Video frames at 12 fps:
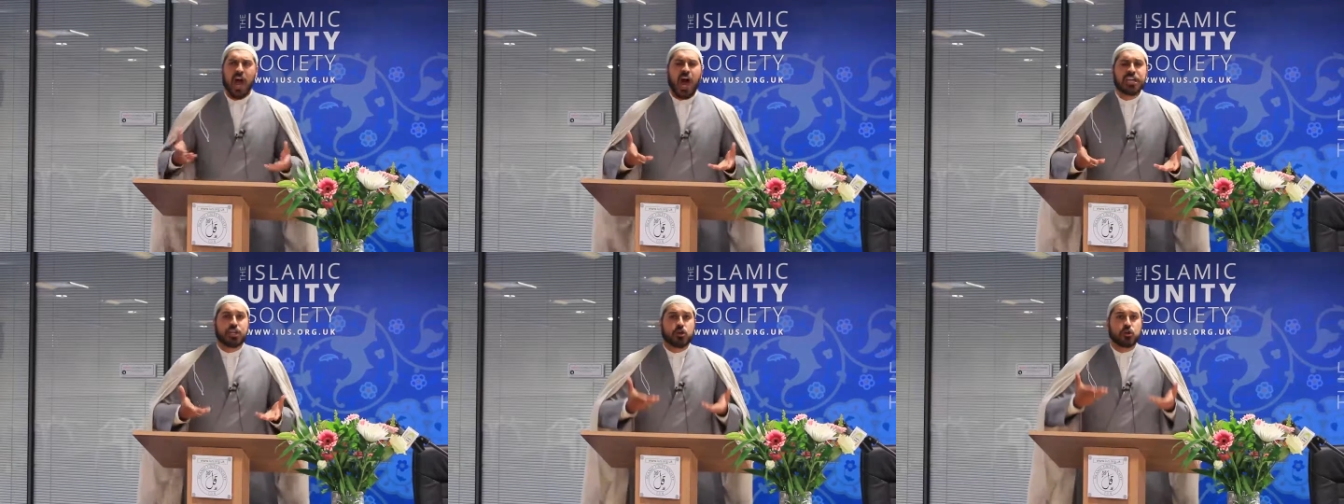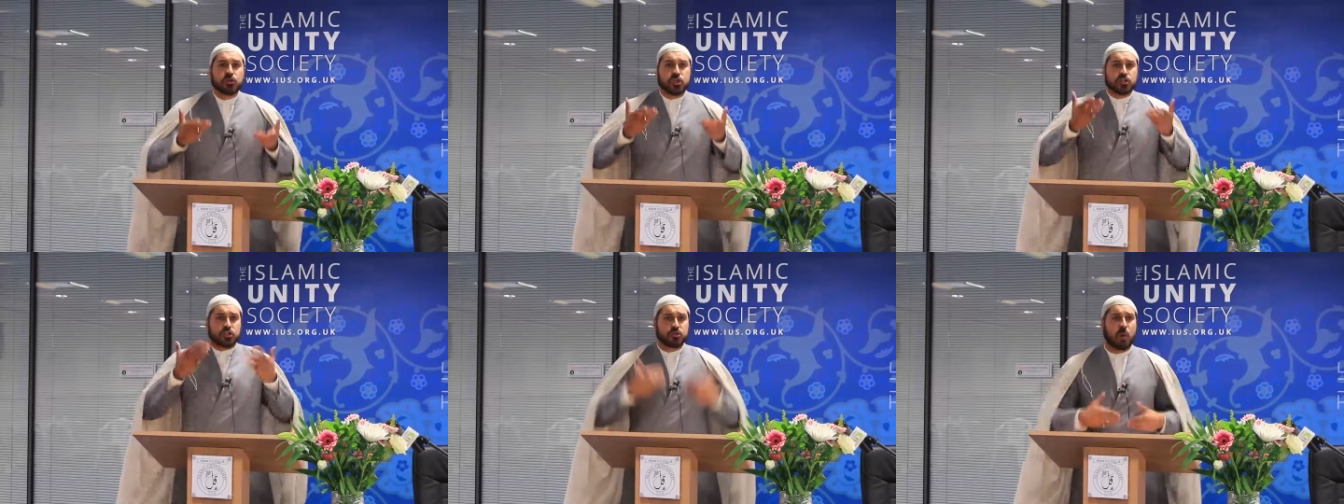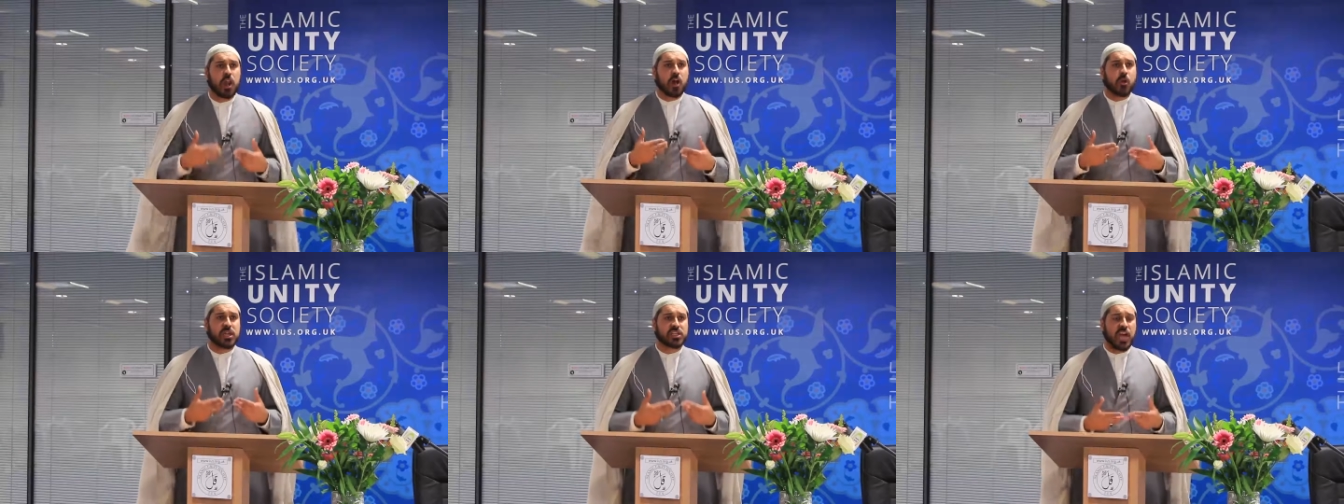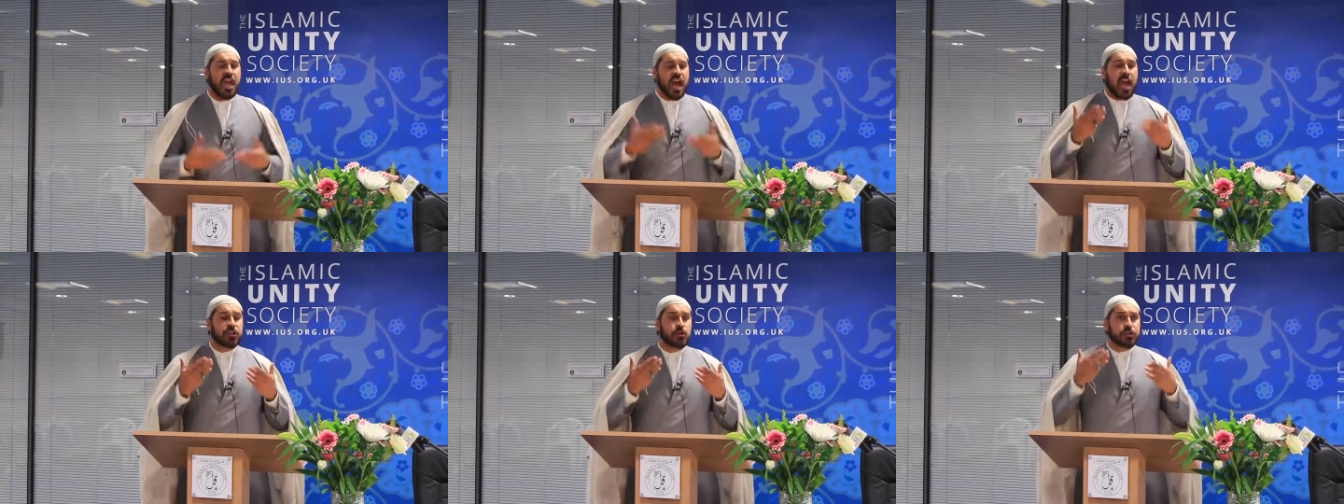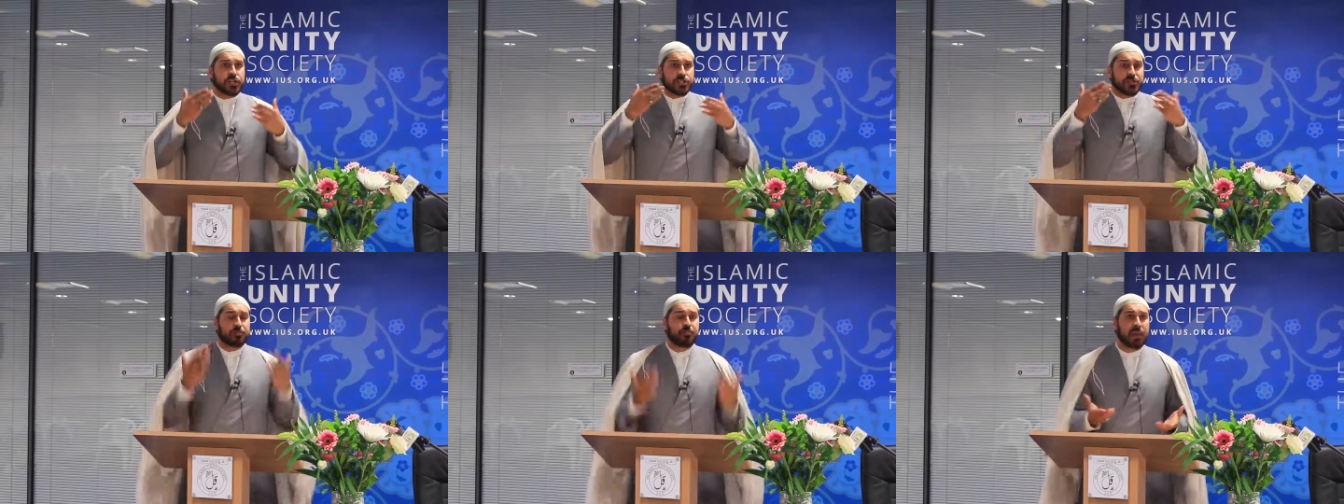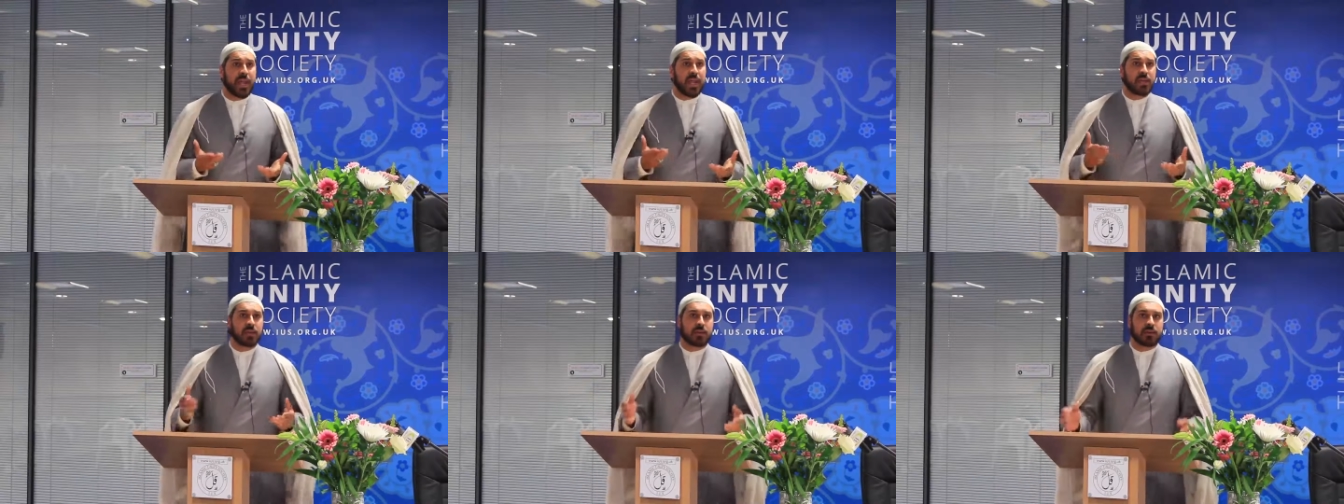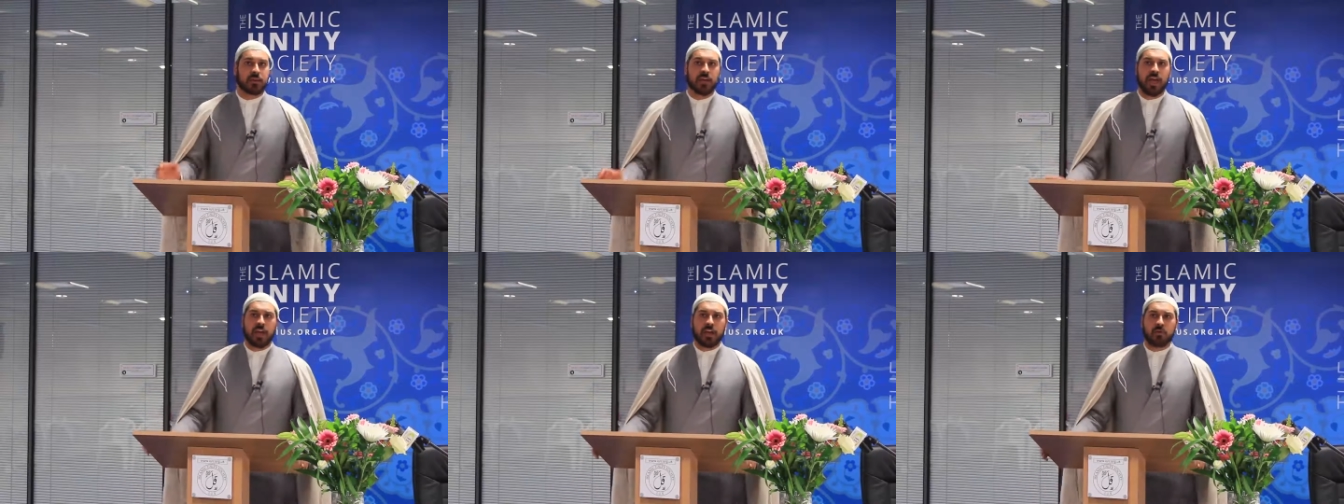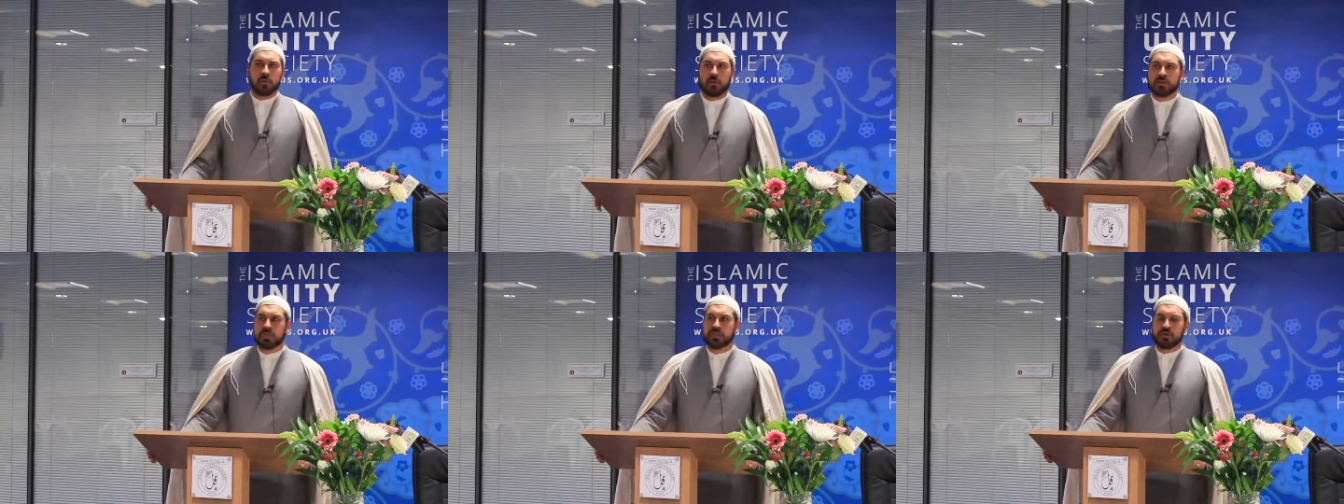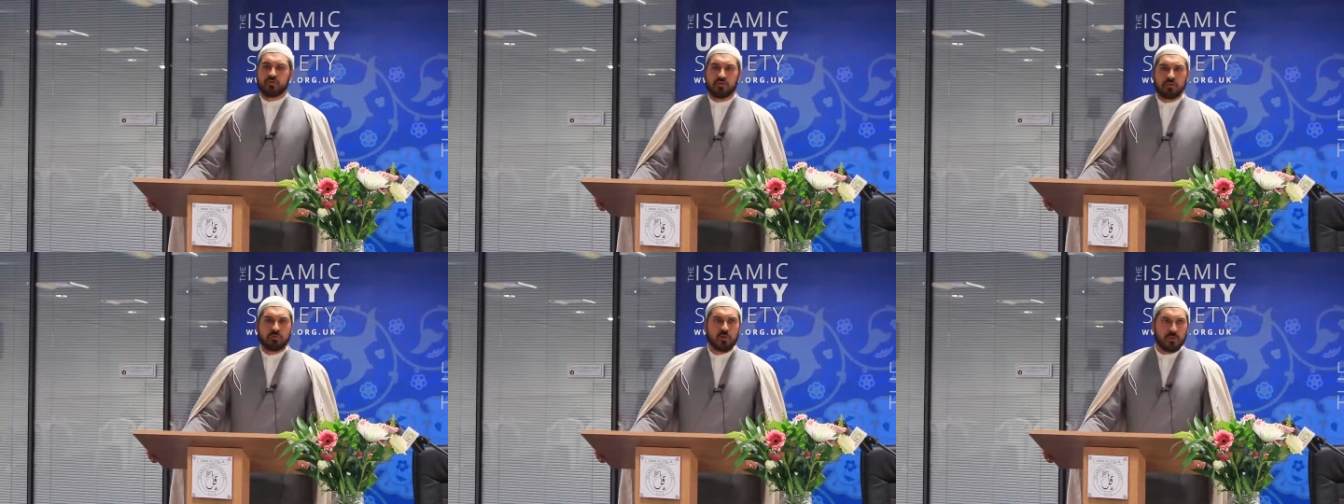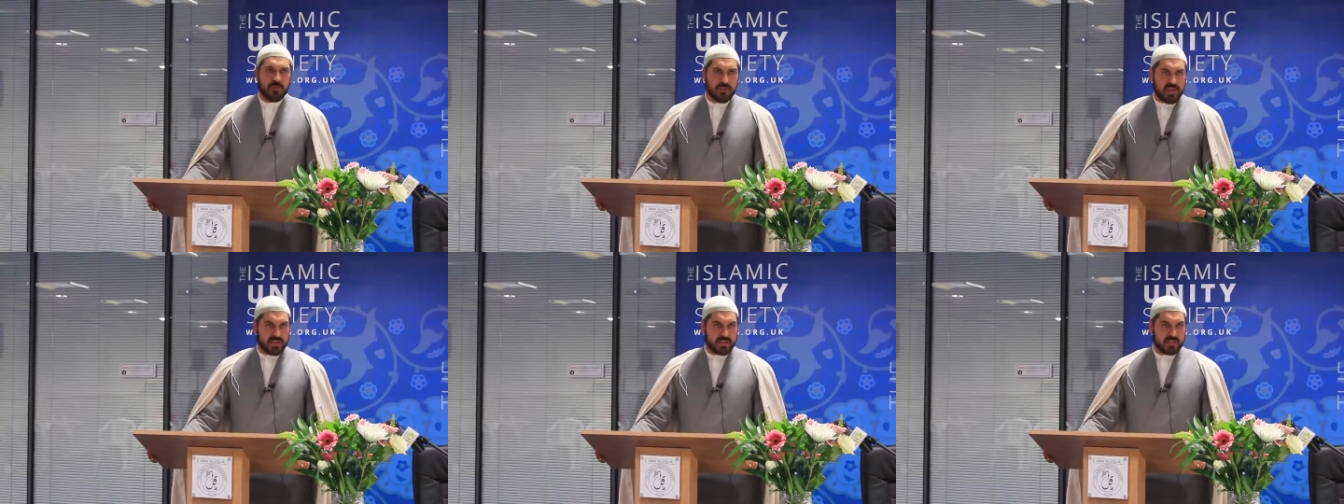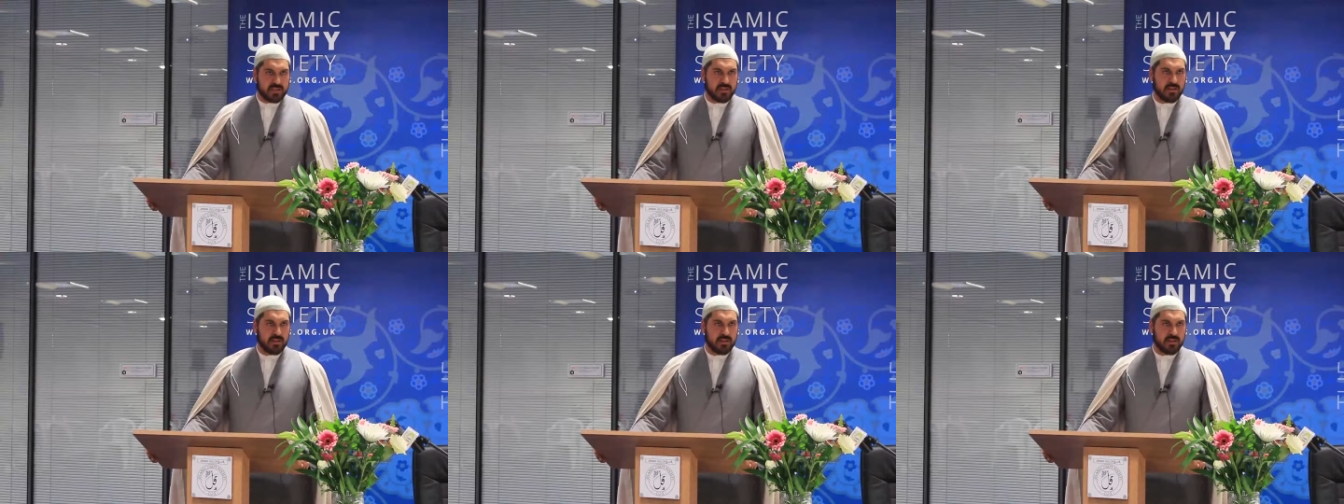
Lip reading: I couldn't swallow it. I couldn't blink in order to remove it.